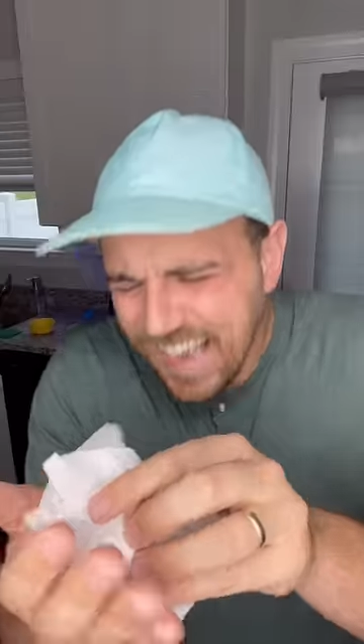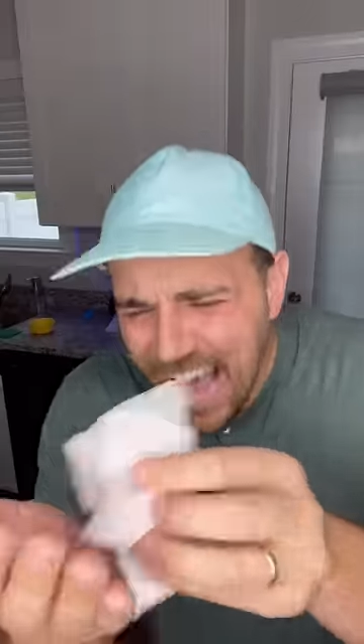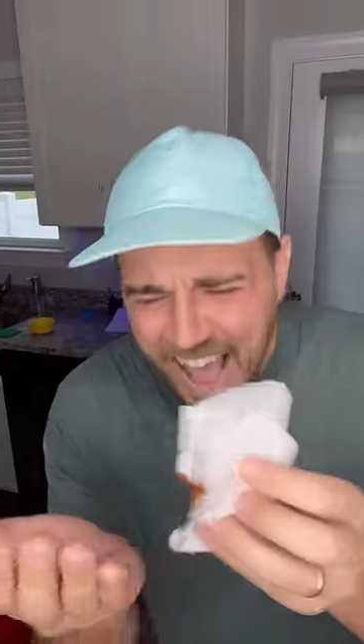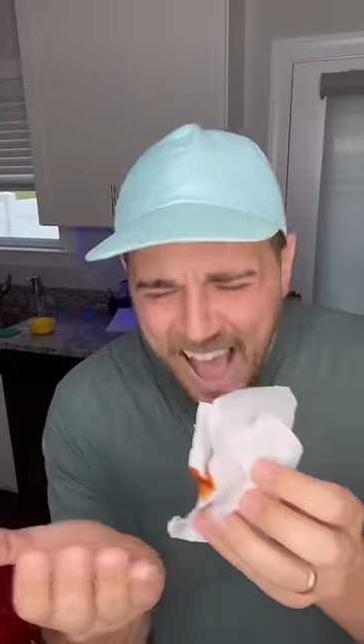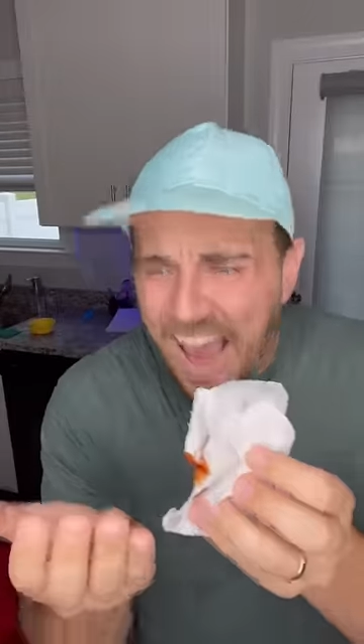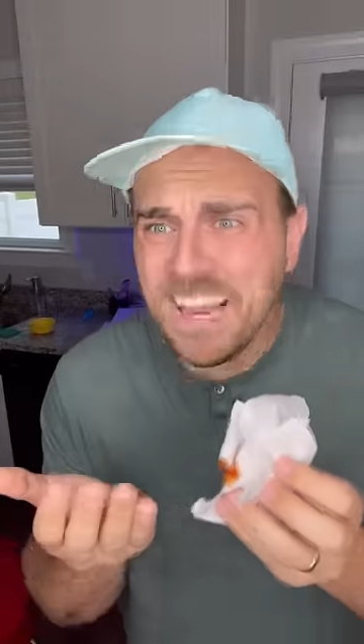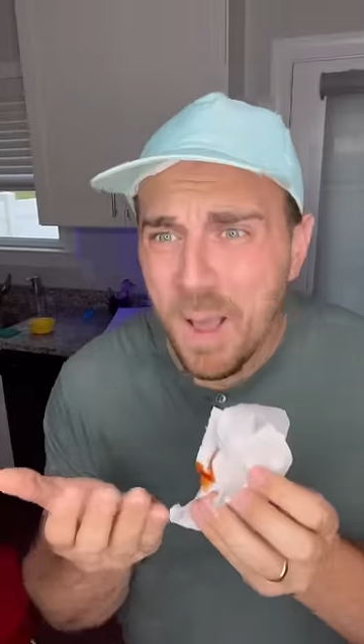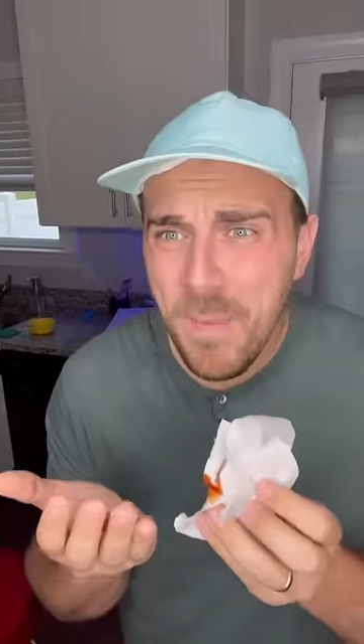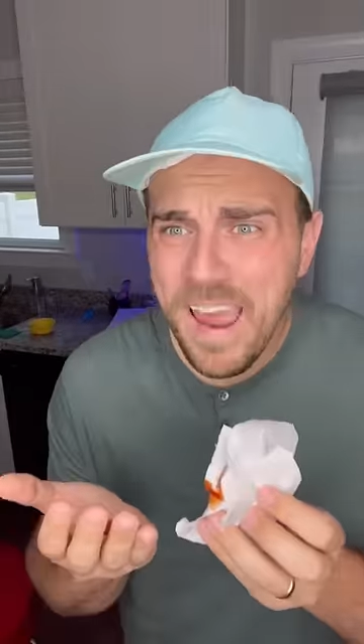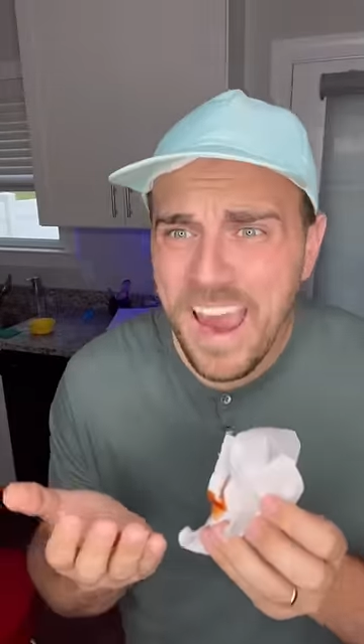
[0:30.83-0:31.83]
Ah, I
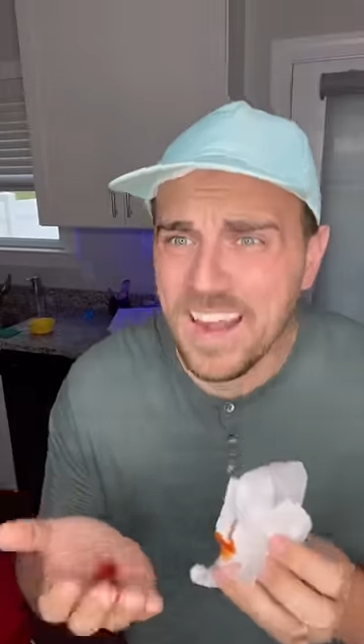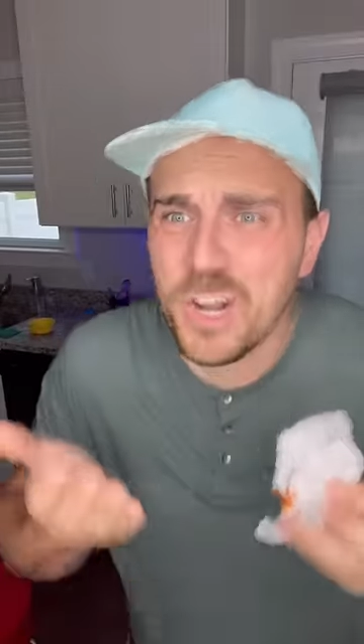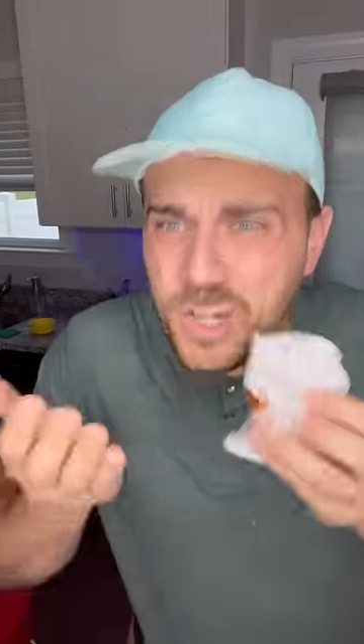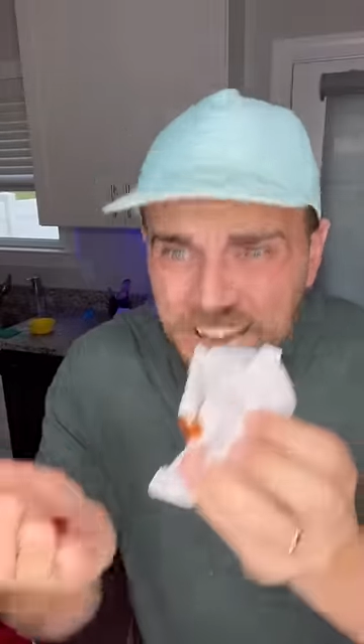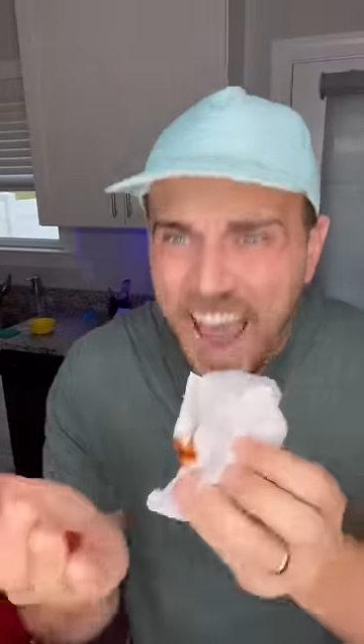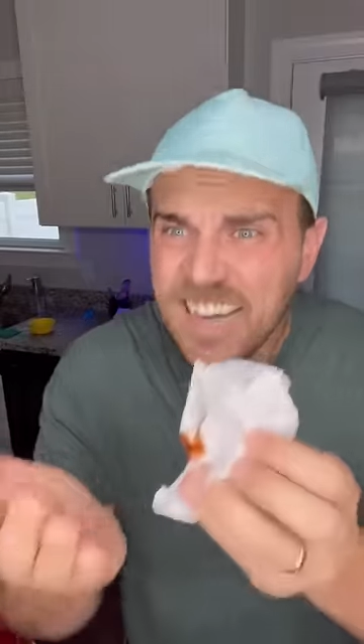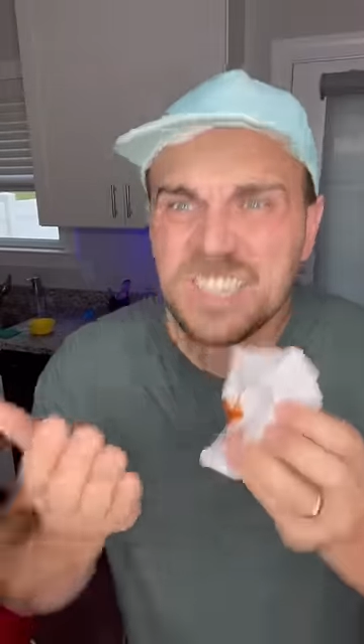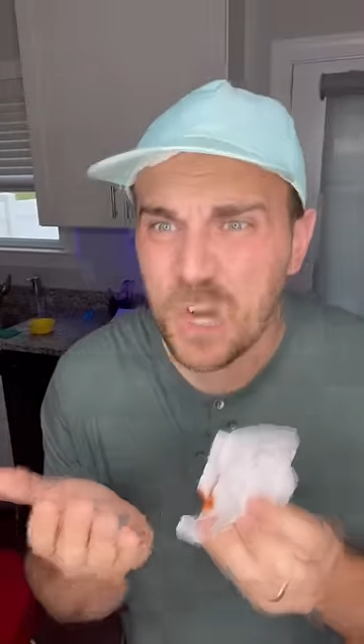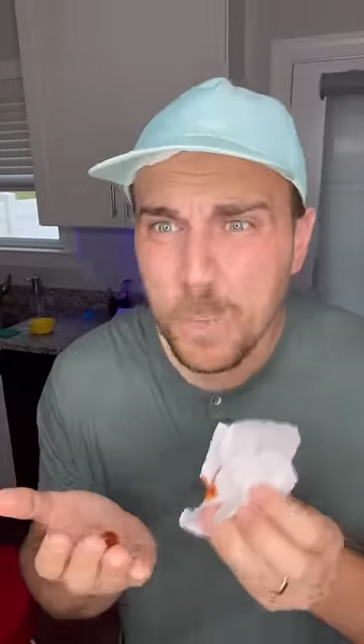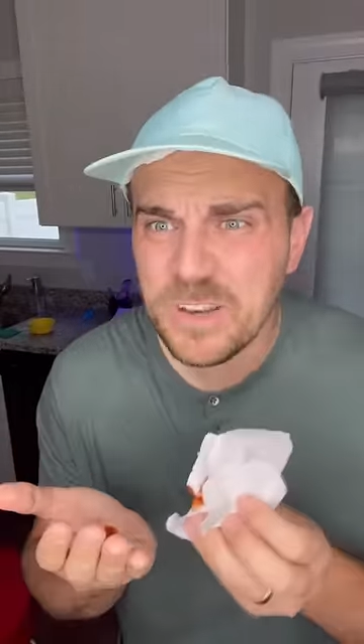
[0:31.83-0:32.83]
cut my hand on your dad's
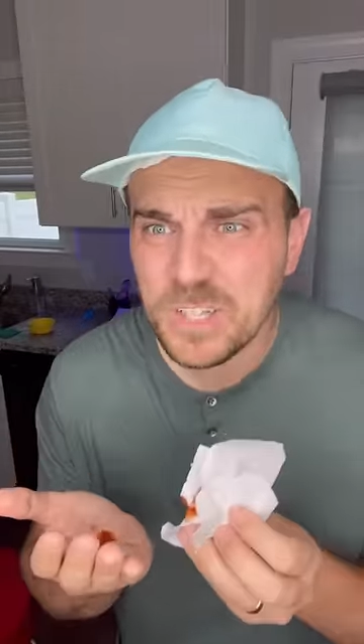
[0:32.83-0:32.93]
stupid